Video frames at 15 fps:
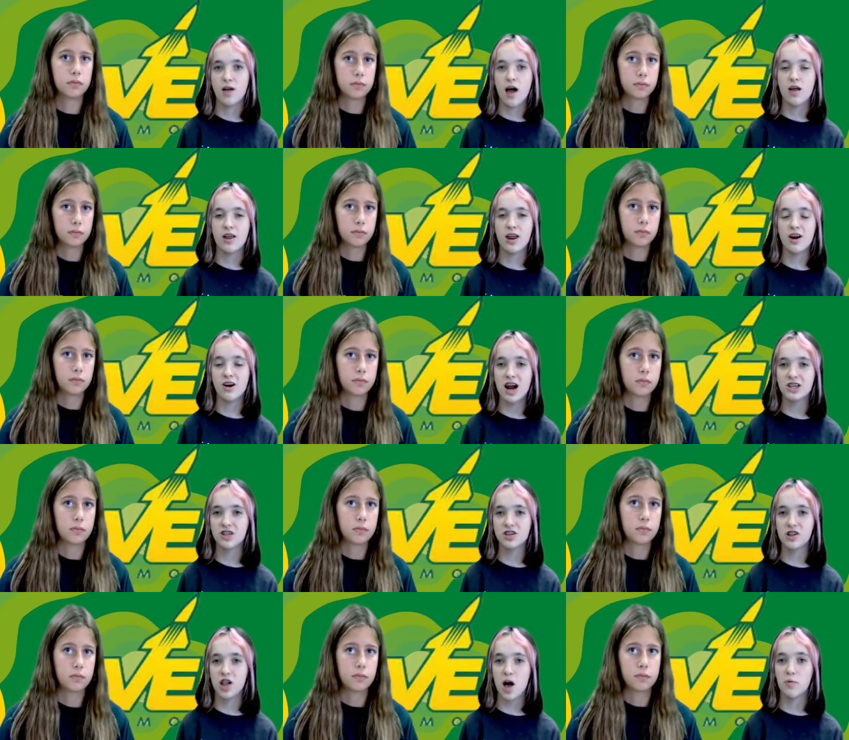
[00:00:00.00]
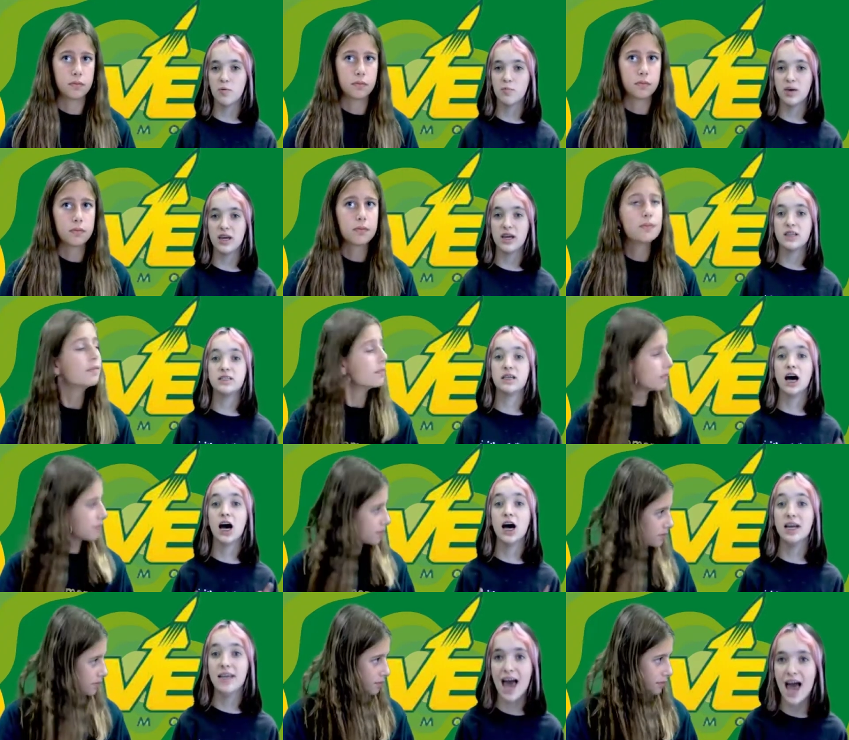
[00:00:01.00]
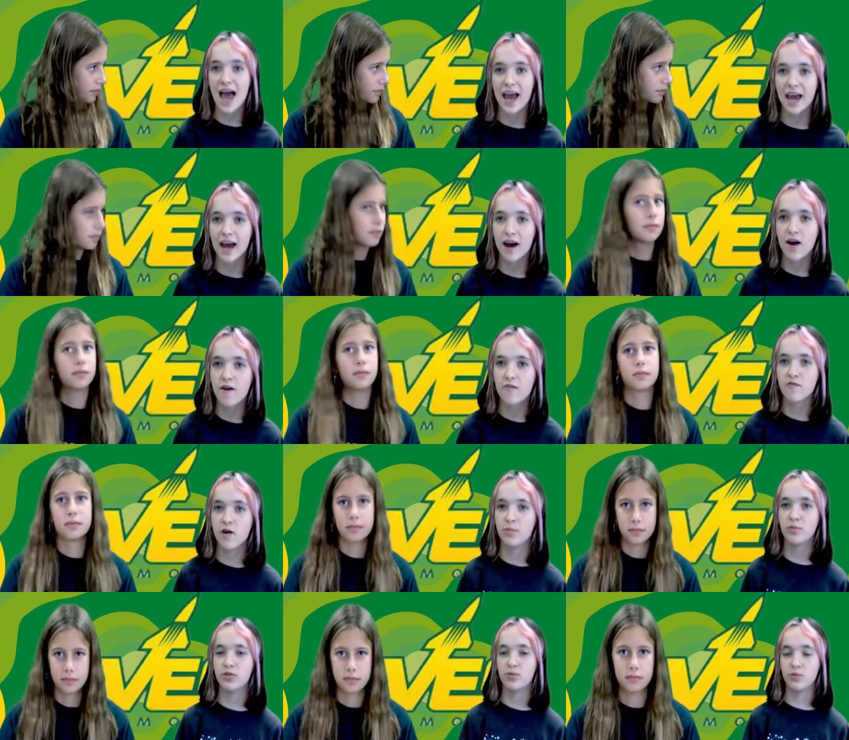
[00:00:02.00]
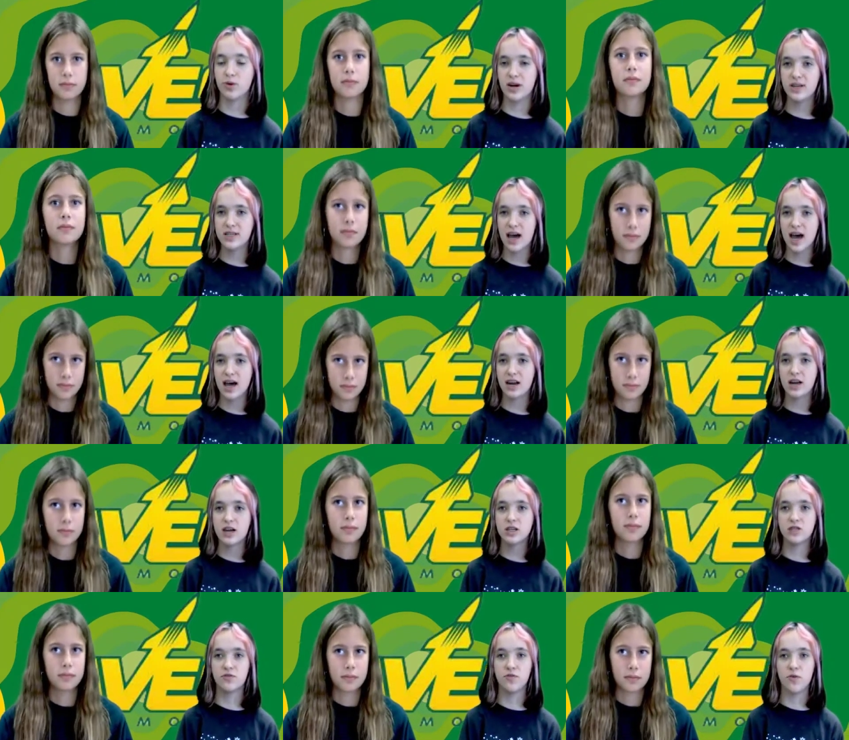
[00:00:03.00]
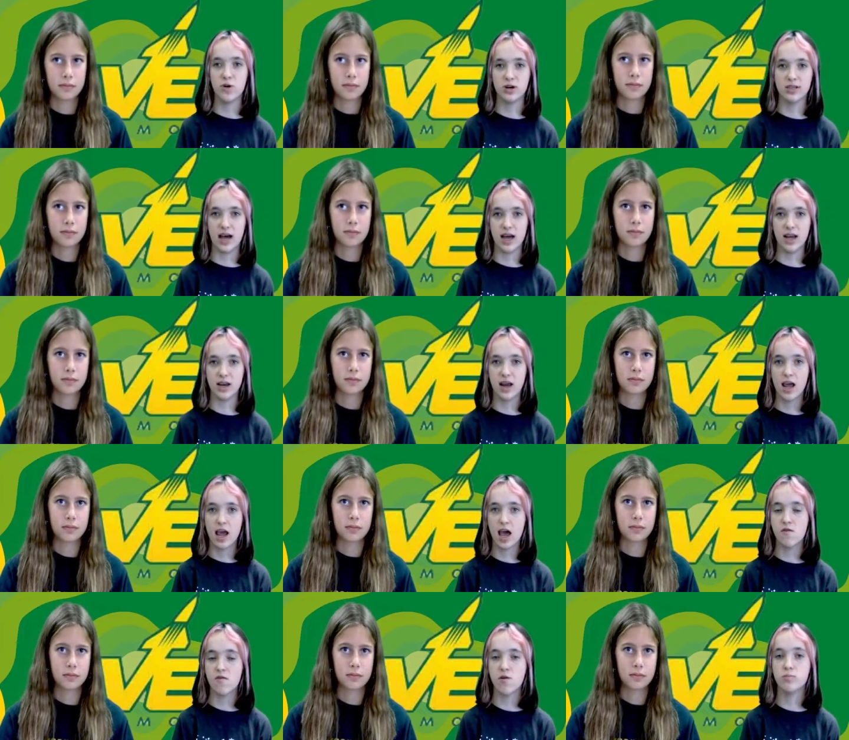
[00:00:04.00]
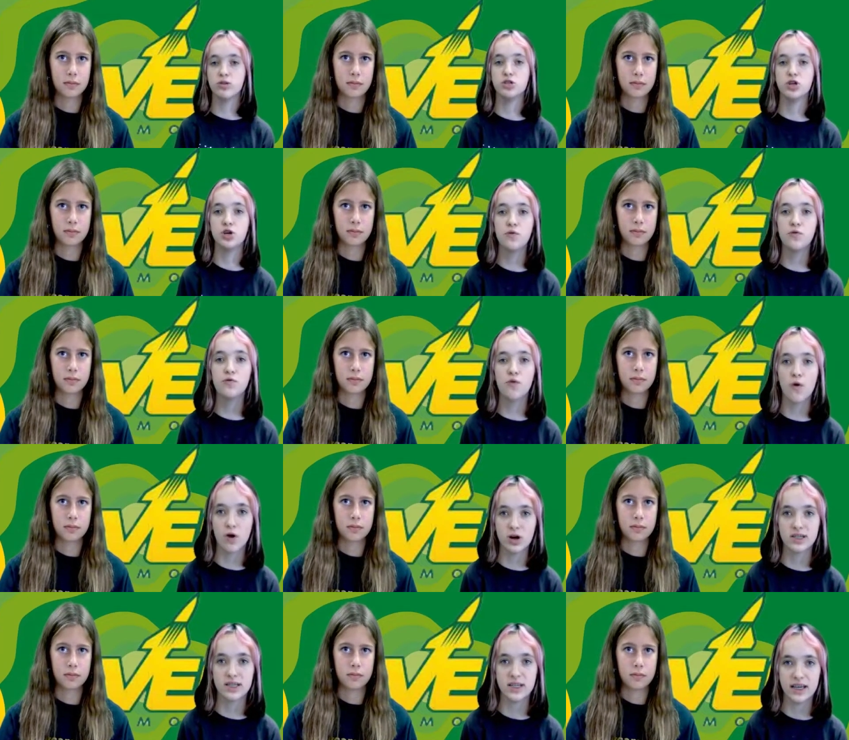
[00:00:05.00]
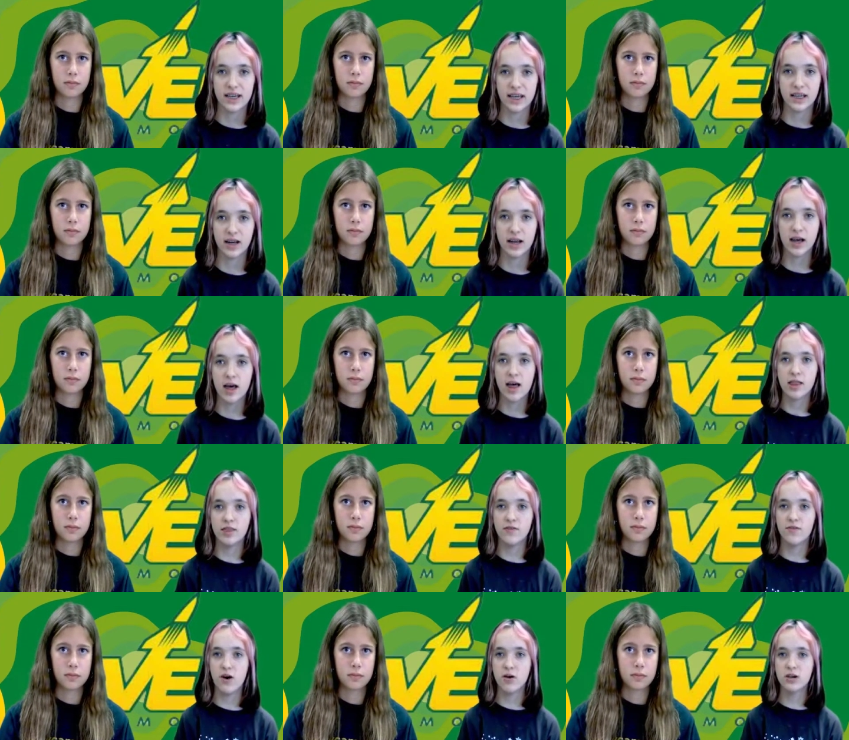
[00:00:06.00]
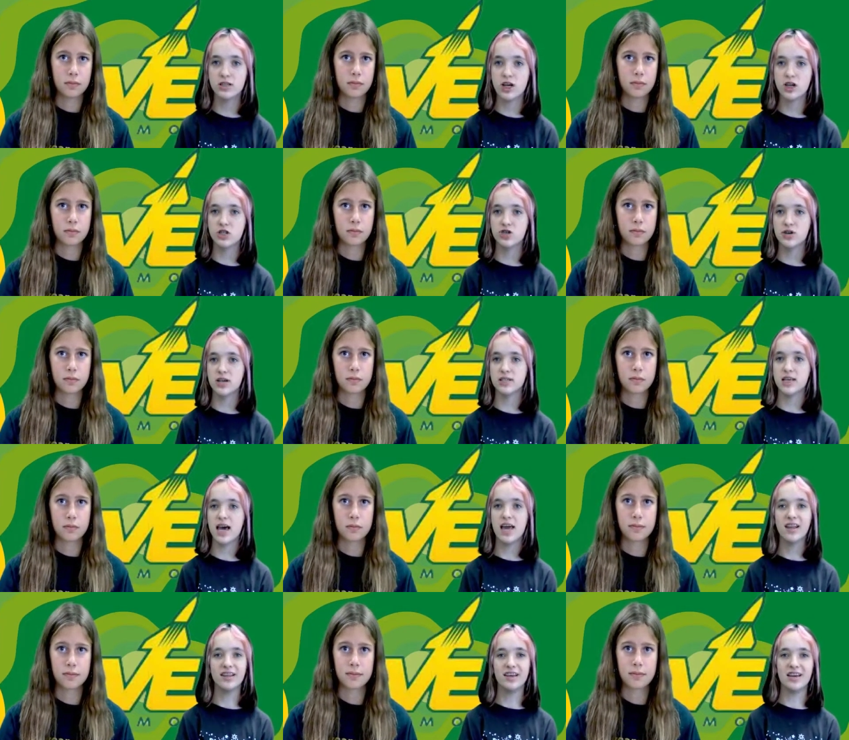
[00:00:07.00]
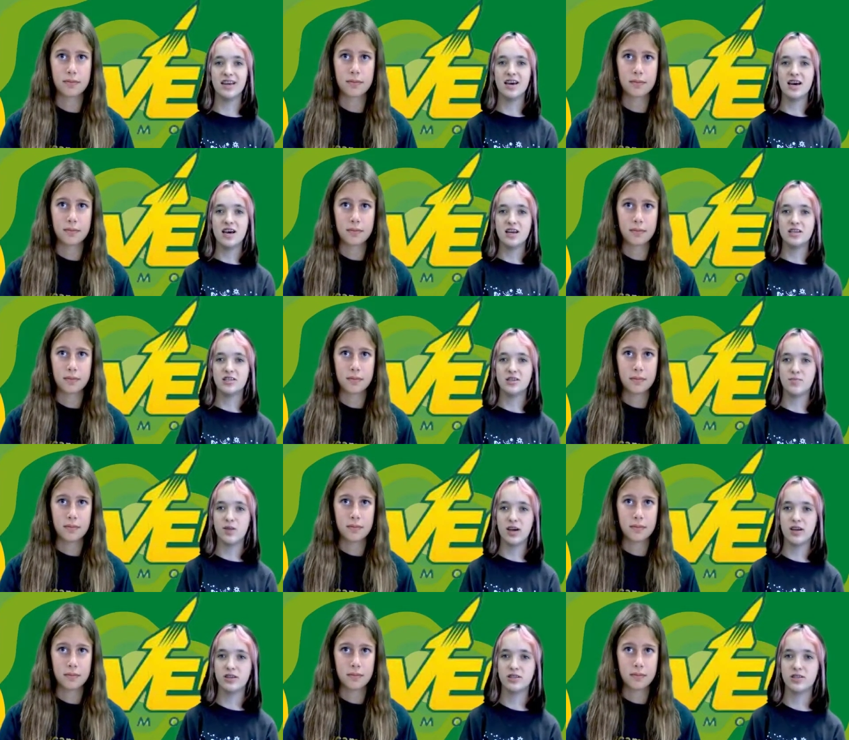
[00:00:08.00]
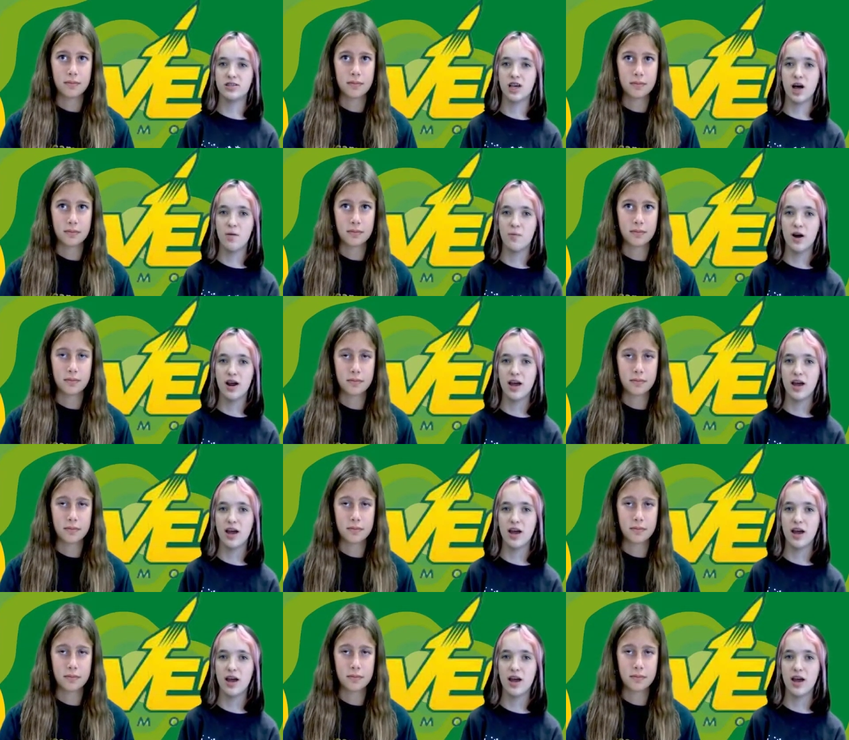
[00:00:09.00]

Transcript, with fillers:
Speaker 1: International Club will meet today from 3.10 to 4.10 in room 214. The focus country is Italy, to make to celebrate